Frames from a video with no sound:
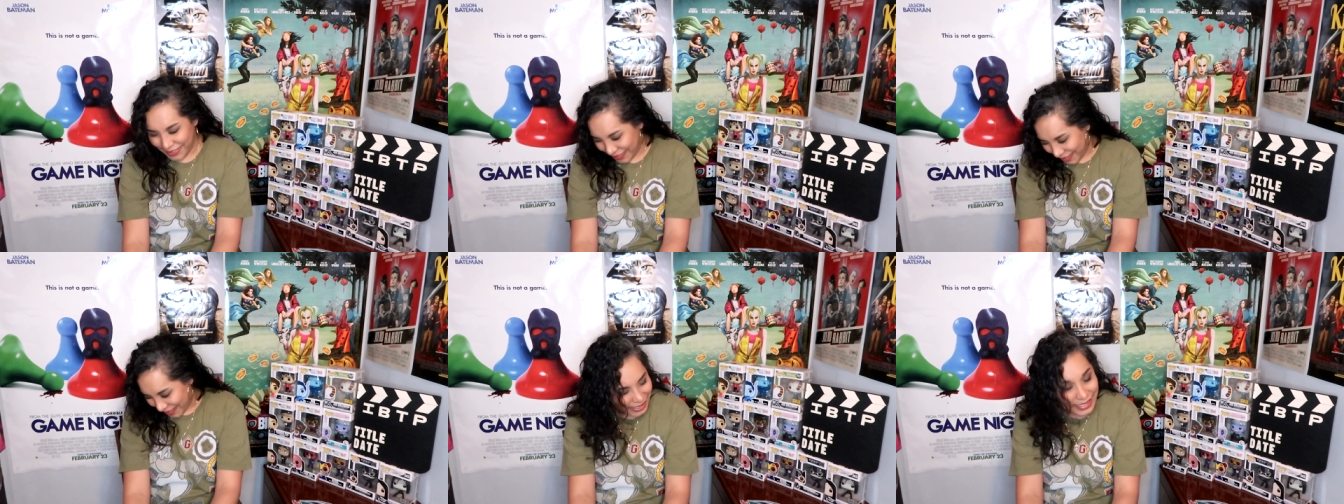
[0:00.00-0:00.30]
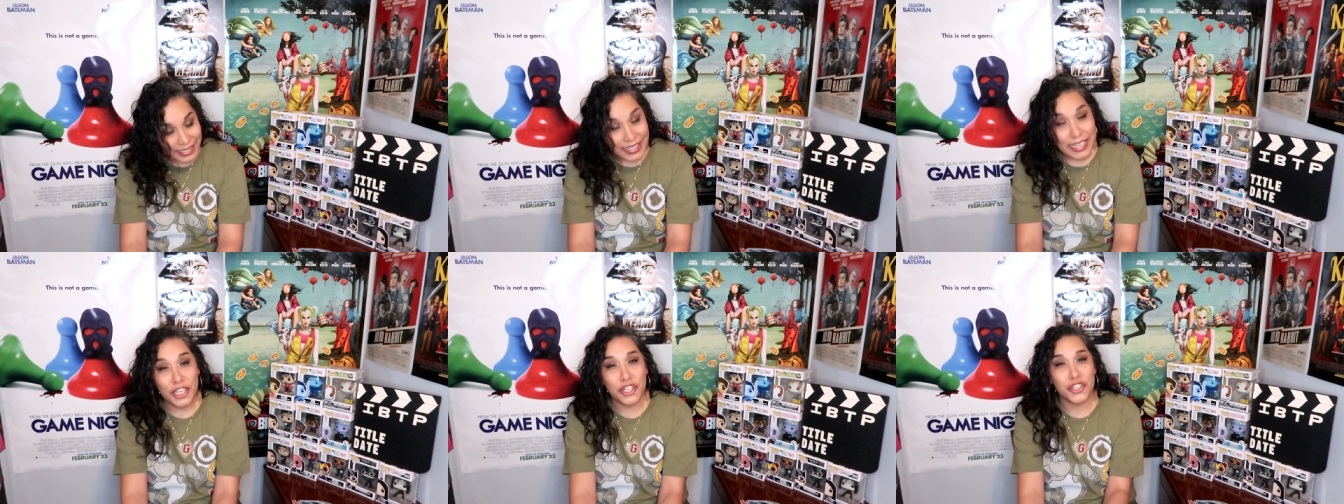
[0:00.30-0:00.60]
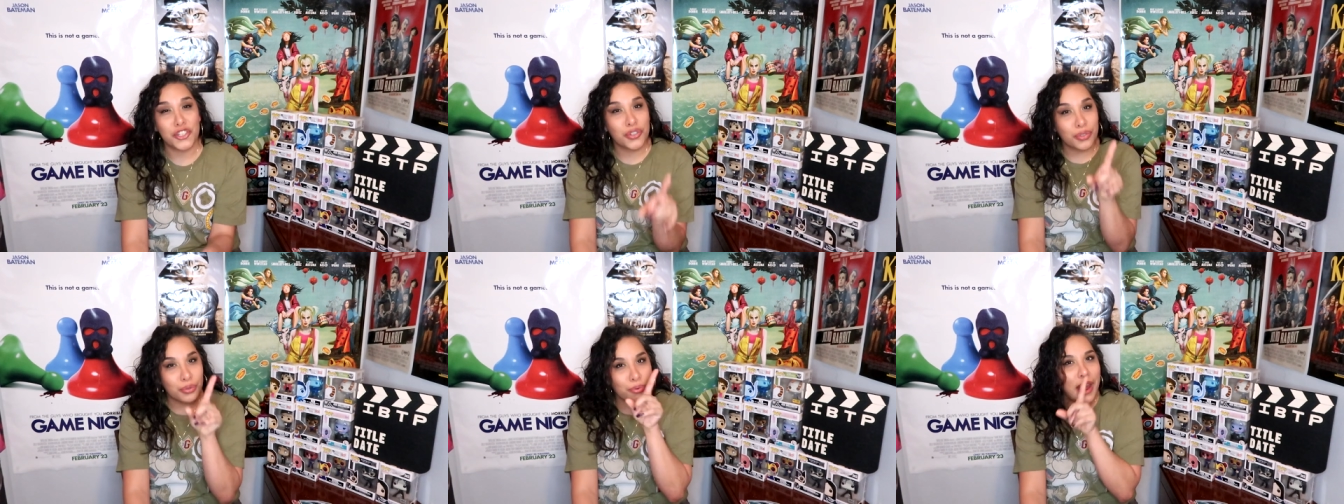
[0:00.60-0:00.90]
He's gonna
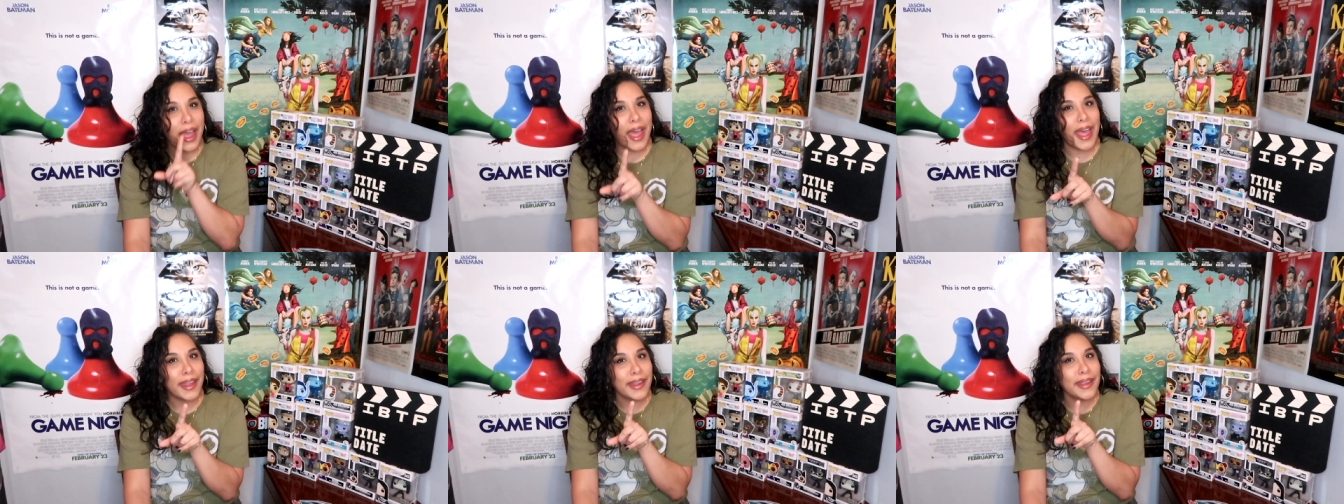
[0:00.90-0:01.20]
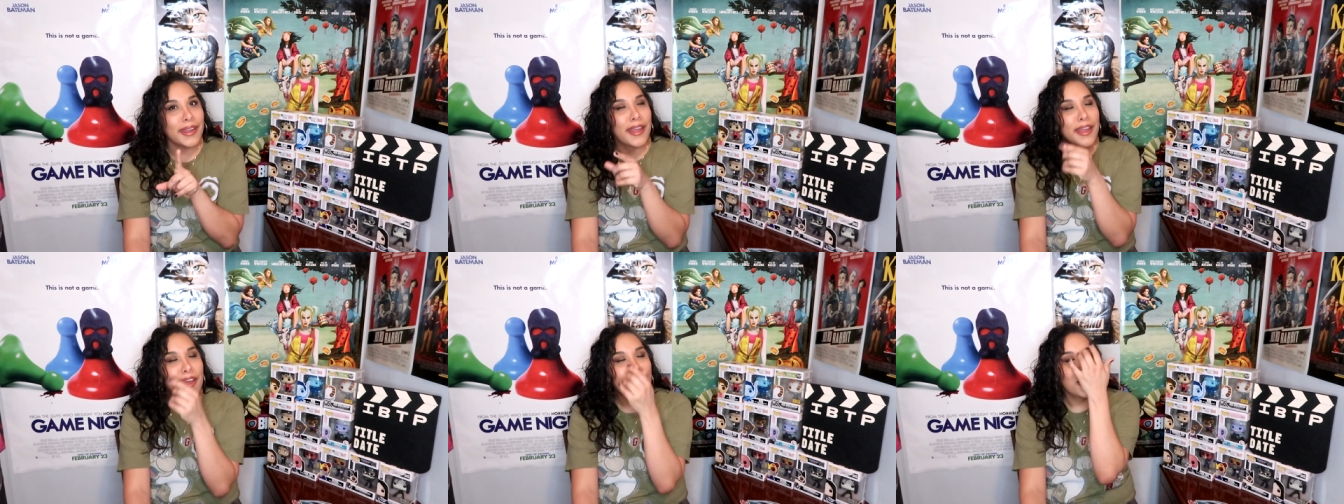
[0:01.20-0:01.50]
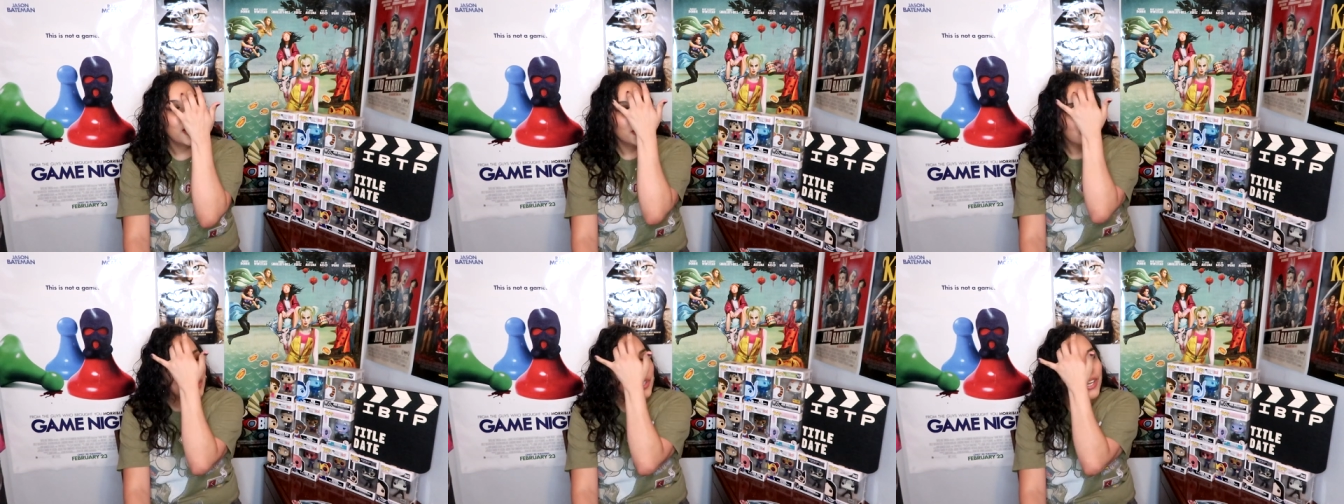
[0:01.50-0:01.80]
try
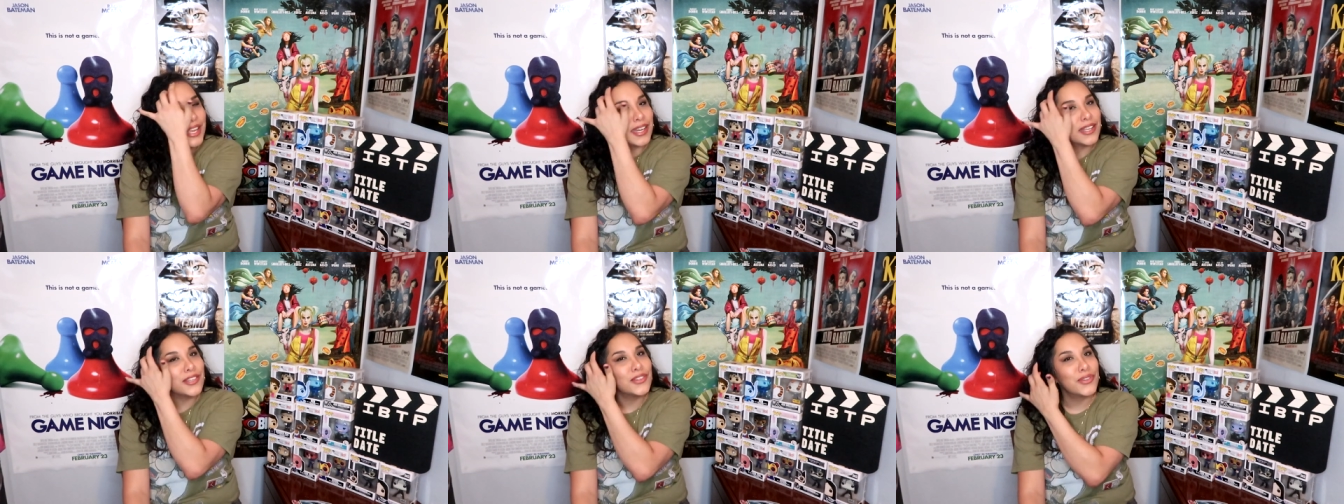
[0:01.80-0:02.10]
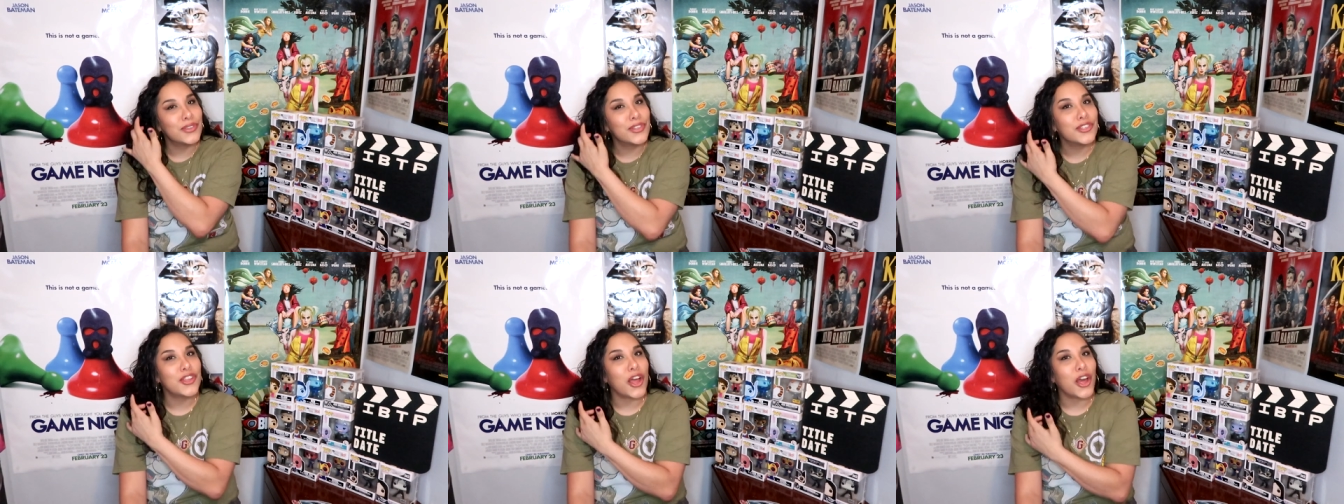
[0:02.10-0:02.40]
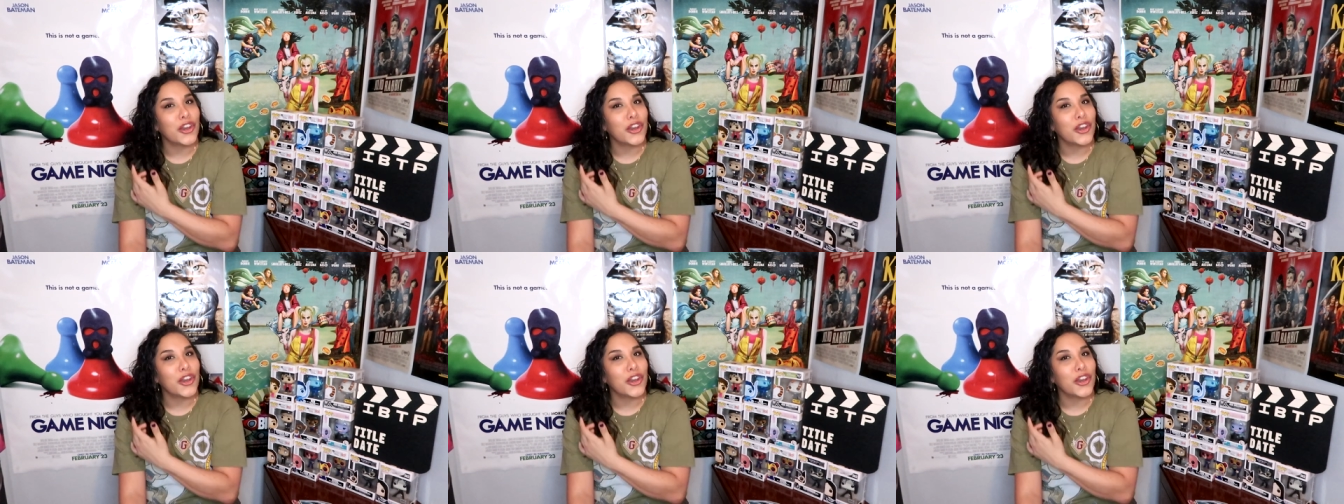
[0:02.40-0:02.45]
to get into the